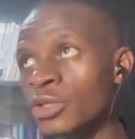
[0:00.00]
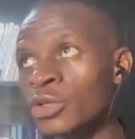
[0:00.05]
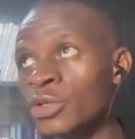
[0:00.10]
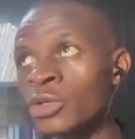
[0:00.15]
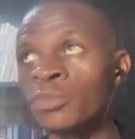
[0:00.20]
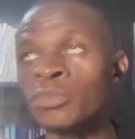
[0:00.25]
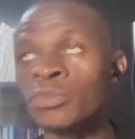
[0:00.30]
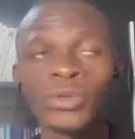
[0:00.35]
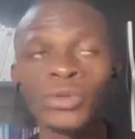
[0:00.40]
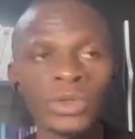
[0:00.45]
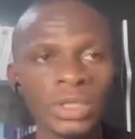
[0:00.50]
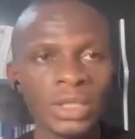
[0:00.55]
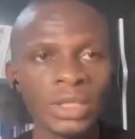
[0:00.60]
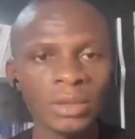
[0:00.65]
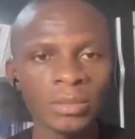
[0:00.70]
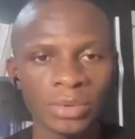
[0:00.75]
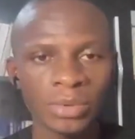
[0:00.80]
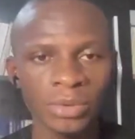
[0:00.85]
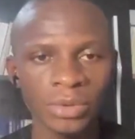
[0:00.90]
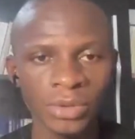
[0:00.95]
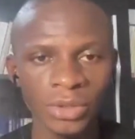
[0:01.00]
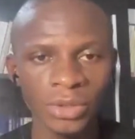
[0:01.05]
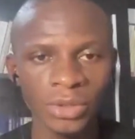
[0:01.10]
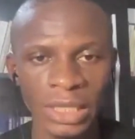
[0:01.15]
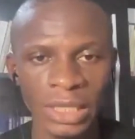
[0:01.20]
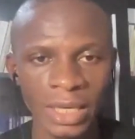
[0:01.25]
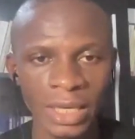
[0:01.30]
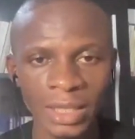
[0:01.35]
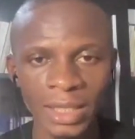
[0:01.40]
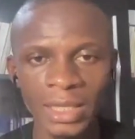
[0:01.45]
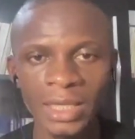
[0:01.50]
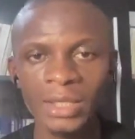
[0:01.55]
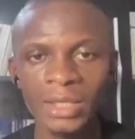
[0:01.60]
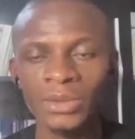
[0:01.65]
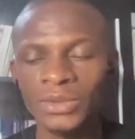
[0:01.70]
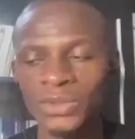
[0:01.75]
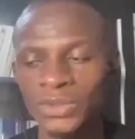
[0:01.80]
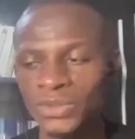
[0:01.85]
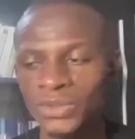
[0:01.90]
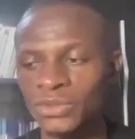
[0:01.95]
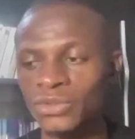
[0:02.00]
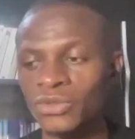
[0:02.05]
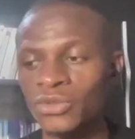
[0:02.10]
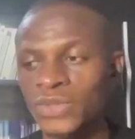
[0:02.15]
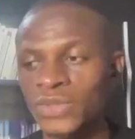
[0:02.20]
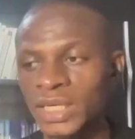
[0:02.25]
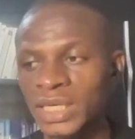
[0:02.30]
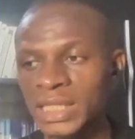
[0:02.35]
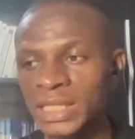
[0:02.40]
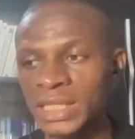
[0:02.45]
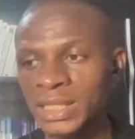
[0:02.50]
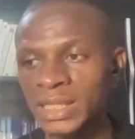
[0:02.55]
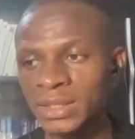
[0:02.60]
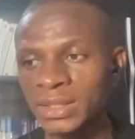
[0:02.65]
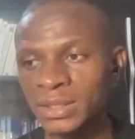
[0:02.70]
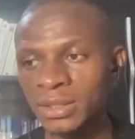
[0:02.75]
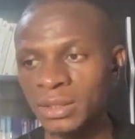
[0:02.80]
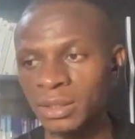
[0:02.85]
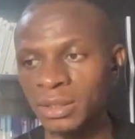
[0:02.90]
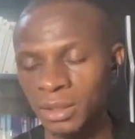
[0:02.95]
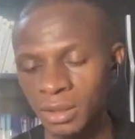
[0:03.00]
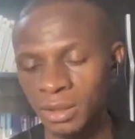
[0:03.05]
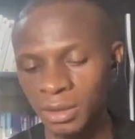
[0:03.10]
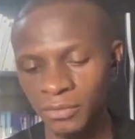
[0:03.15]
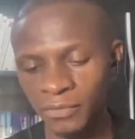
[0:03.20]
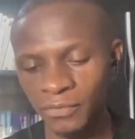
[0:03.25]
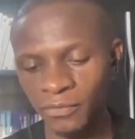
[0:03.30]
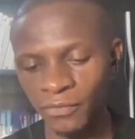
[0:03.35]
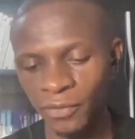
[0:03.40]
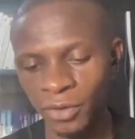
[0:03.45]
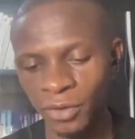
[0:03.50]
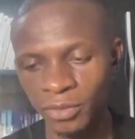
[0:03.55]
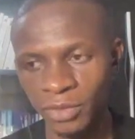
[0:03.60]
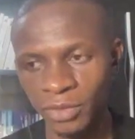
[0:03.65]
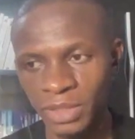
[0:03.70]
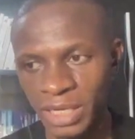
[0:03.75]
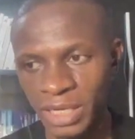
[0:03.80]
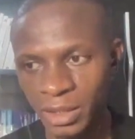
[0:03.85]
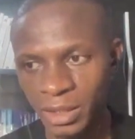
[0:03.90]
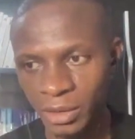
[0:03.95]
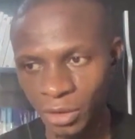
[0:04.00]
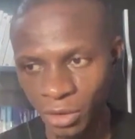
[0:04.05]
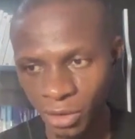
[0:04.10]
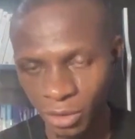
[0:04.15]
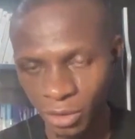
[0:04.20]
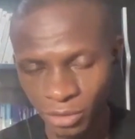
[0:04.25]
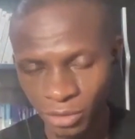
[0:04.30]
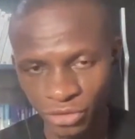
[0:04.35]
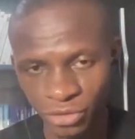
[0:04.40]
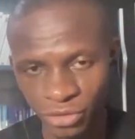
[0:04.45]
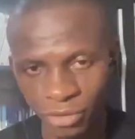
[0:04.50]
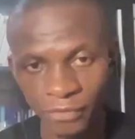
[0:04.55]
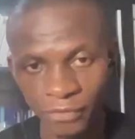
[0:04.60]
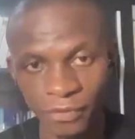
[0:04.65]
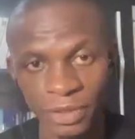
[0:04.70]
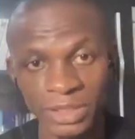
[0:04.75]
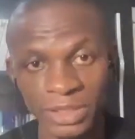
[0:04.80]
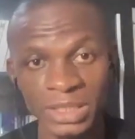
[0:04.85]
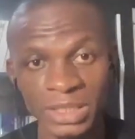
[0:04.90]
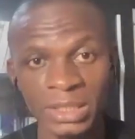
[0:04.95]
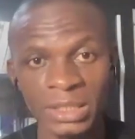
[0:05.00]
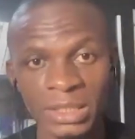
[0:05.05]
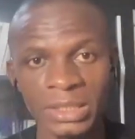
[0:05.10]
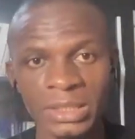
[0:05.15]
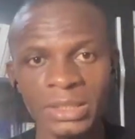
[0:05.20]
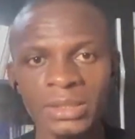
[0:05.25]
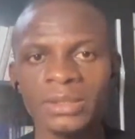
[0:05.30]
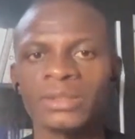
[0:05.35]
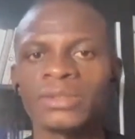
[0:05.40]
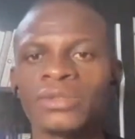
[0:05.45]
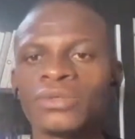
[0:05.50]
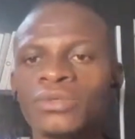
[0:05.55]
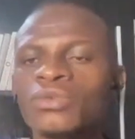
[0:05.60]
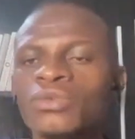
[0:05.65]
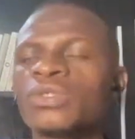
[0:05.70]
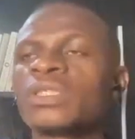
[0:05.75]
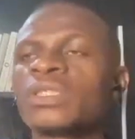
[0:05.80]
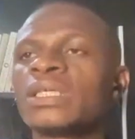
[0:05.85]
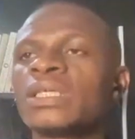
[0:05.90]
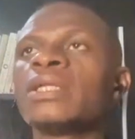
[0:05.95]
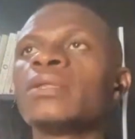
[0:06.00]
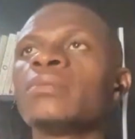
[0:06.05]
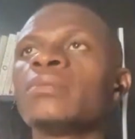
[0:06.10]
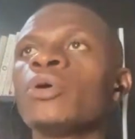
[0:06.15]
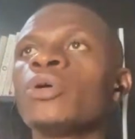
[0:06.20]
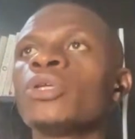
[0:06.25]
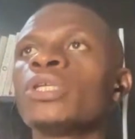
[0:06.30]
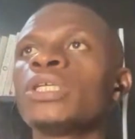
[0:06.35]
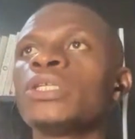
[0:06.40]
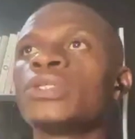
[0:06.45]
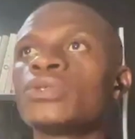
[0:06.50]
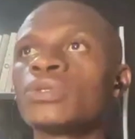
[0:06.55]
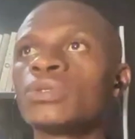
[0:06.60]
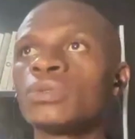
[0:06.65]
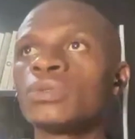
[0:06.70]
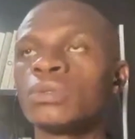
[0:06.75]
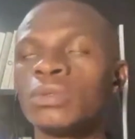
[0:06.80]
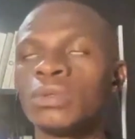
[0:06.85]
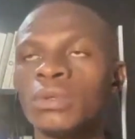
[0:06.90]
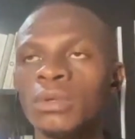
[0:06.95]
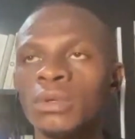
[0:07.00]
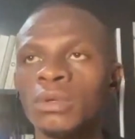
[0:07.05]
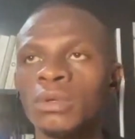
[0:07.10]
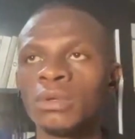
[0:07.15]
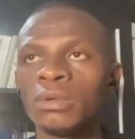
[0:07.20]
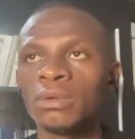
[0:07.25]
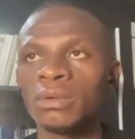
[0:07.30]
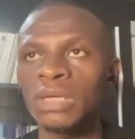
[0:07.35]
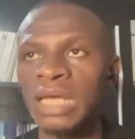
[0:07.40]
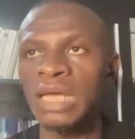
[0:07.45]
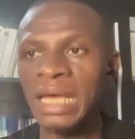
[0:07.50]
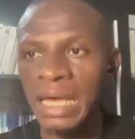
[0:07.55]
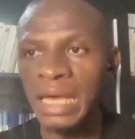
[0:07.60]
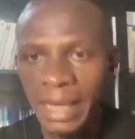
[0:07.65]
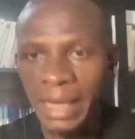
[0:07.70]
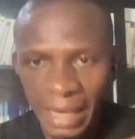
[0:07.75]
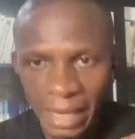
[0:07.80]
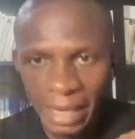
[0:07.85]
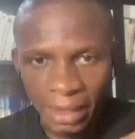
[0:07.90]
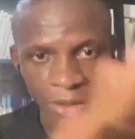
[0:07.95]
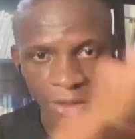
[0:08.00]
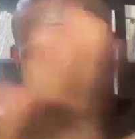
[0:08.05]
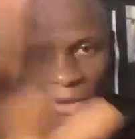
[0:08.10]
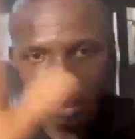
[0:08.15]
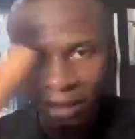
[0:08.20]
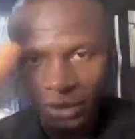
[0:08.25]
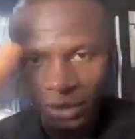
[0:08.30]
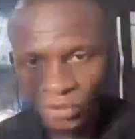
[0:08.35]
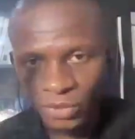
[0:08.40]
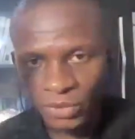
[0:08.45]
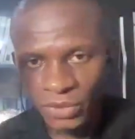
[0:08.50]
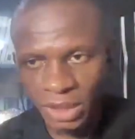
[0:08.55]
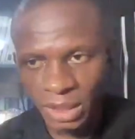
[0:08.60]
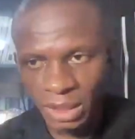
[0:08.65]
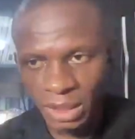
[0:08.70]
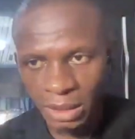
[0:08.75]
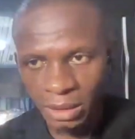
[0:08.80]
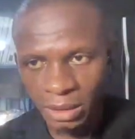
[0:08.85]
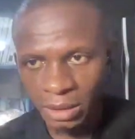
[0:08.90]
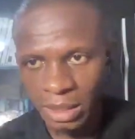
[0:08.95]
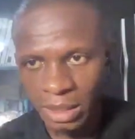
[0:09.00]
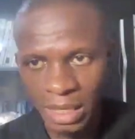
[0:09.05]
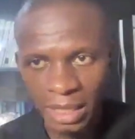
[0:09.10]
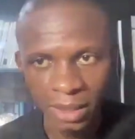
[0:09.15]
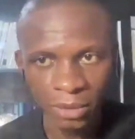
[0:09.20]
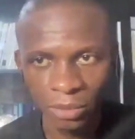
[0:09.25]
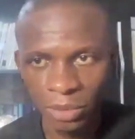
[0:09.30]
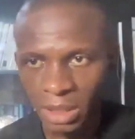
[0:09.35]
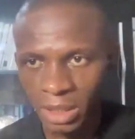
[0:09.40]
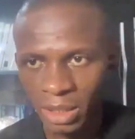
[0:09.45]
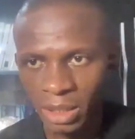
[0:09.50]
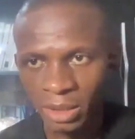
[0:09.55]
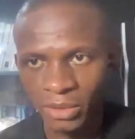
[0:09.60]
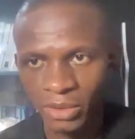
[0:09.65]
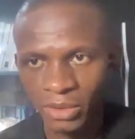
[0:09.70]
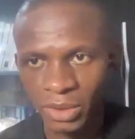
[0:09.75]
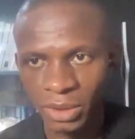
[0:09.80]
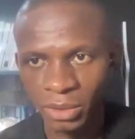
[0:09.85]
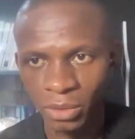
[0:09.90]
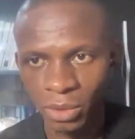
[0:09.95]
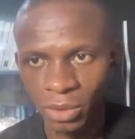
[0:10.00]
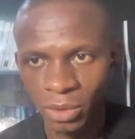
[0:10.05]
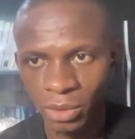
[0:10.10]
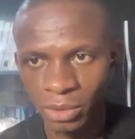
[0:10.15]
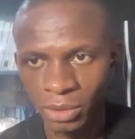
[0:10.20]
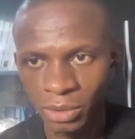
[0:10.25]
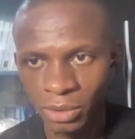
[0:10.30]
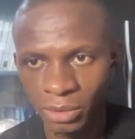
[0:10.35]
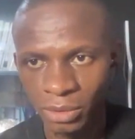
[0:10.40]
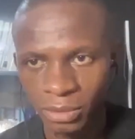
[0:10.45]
you're building a product that allows users from their country of residence to send money to any other user anywhere else in the world.